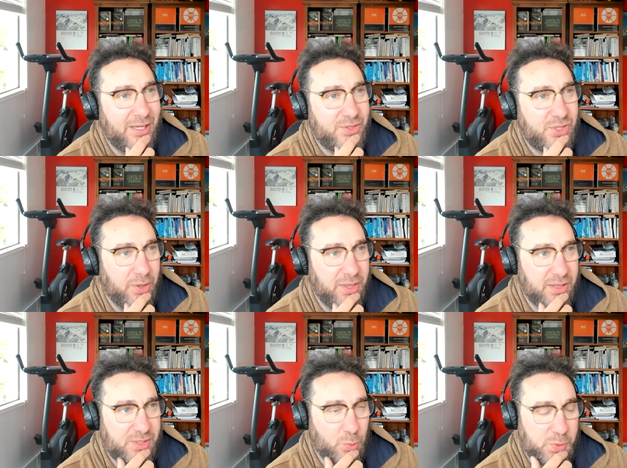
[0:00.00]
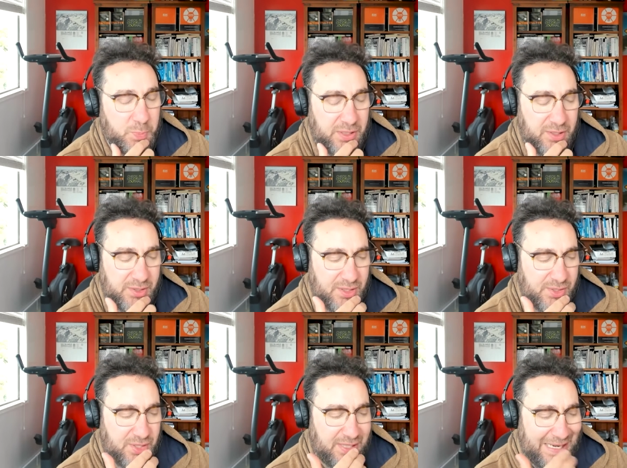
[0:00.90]
So I think there's always been,
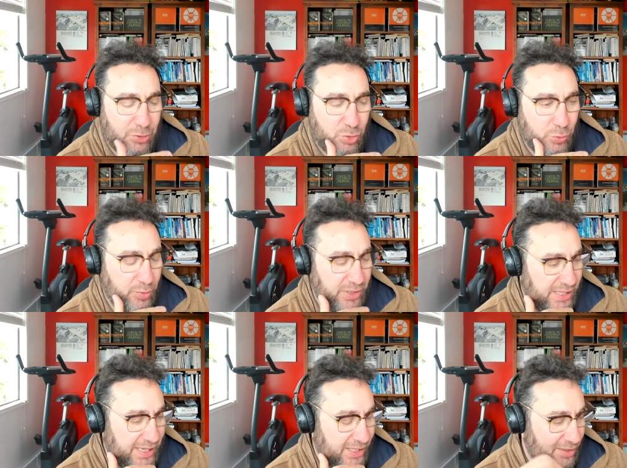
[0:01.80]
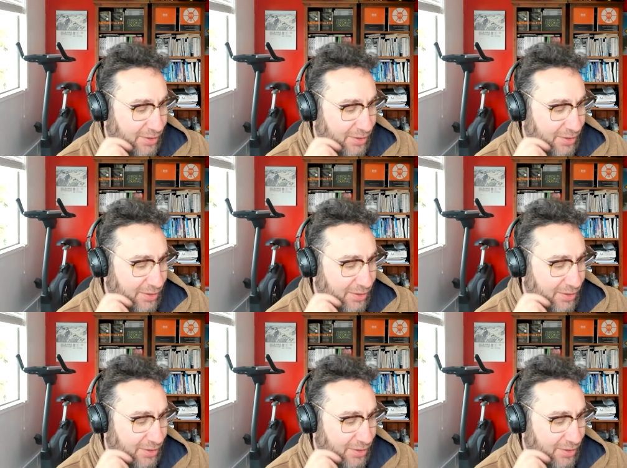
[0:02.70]
there's a natural innate